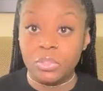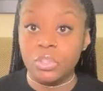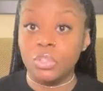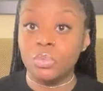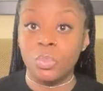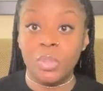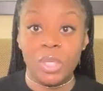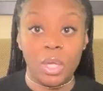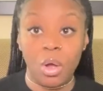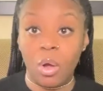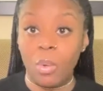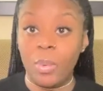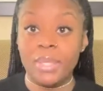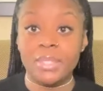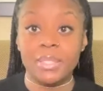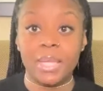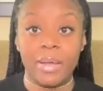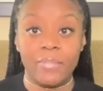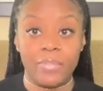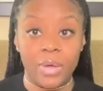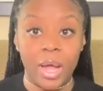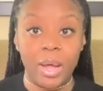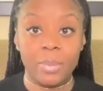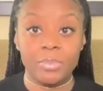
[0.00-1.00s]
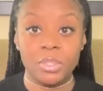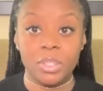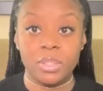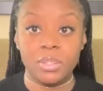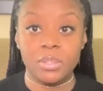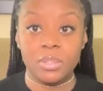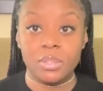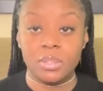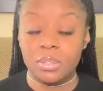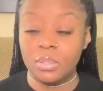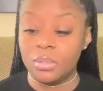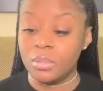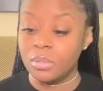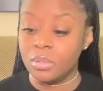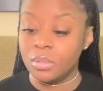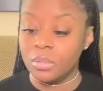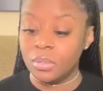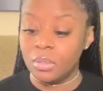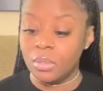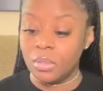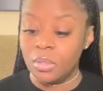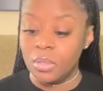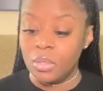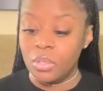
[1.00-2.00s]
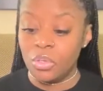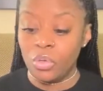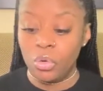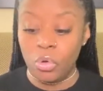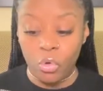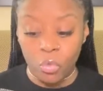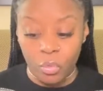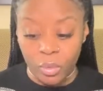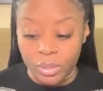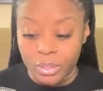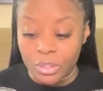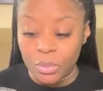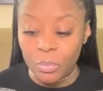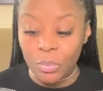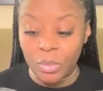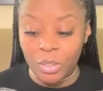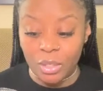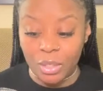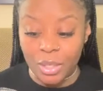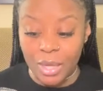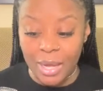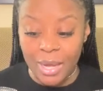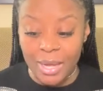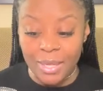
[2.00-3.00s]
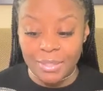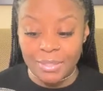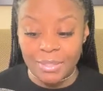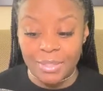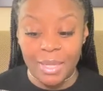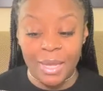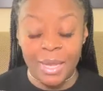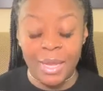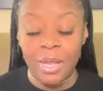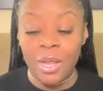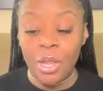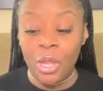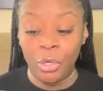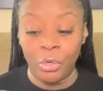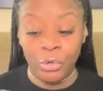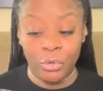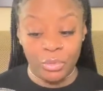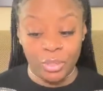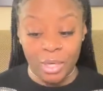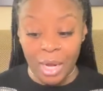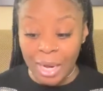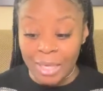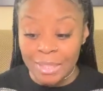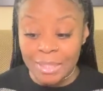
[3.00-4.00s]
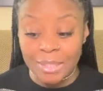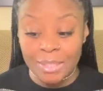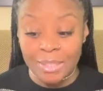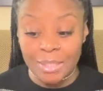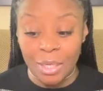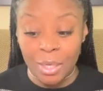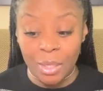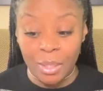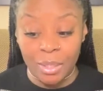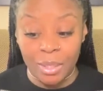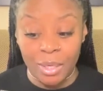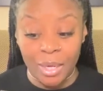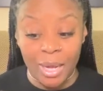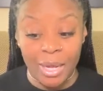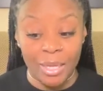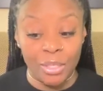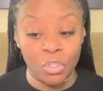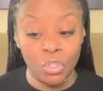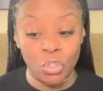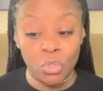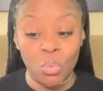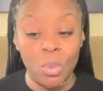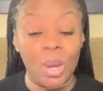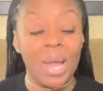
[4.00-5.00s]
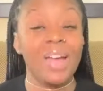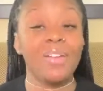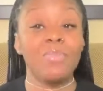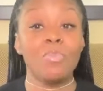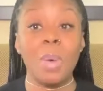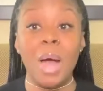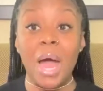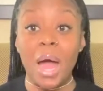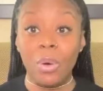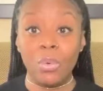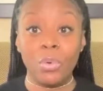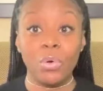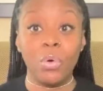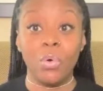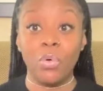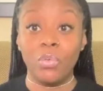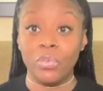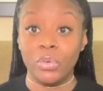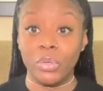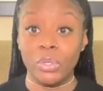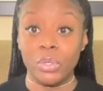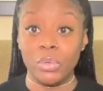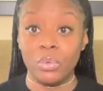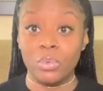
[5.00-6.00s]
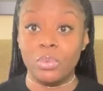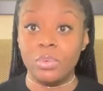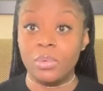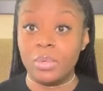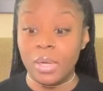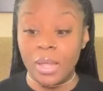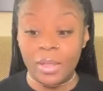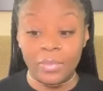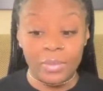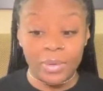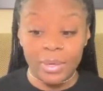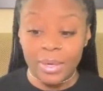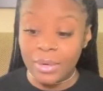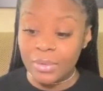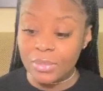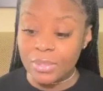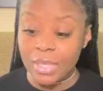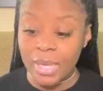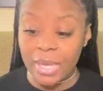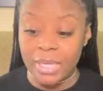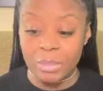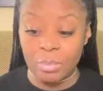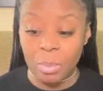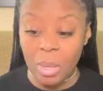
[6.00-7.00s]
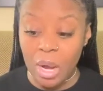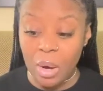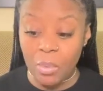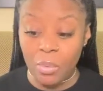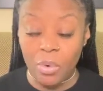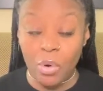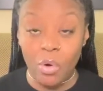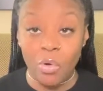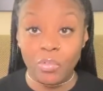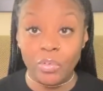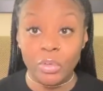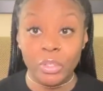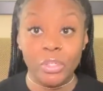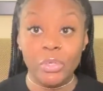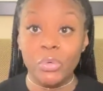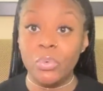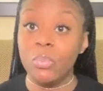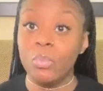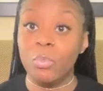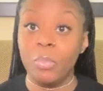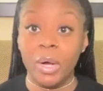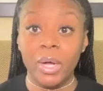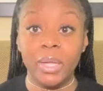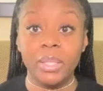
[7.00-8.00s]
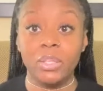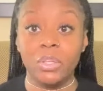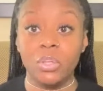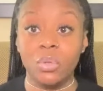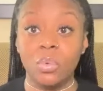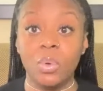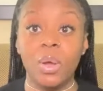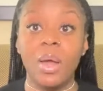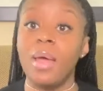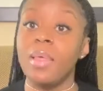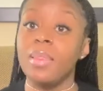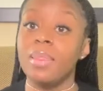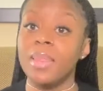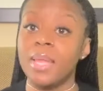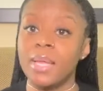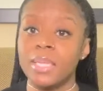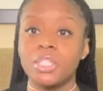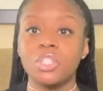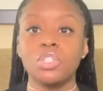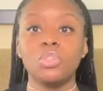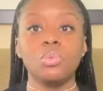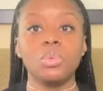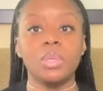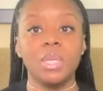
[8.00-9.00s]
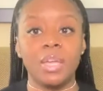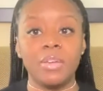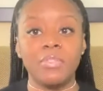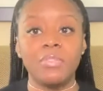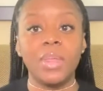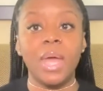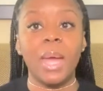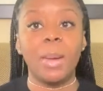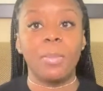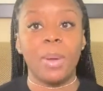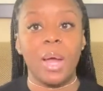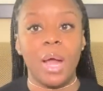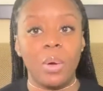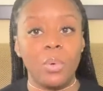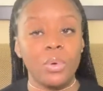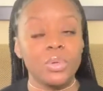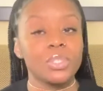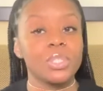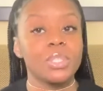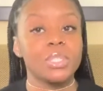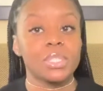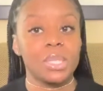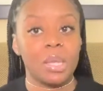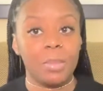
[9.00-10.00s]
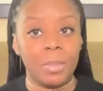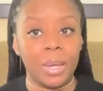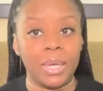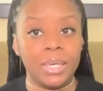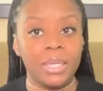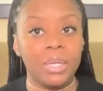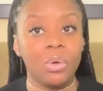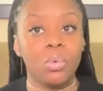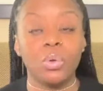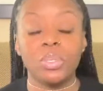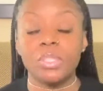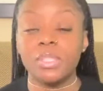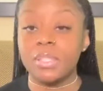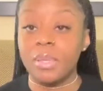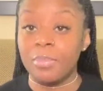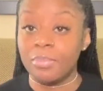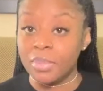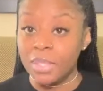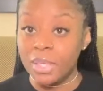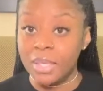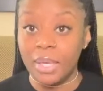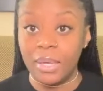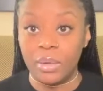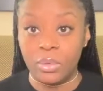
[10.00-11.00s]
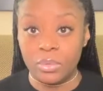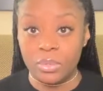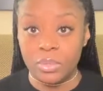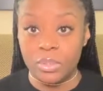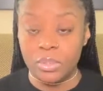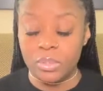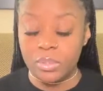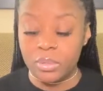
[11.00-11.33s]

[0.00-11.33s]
we always have options. You're going to realize that you're not stuck, and you have power over you. Nothing else has power over you but you, unless you give that power to somebody or something else.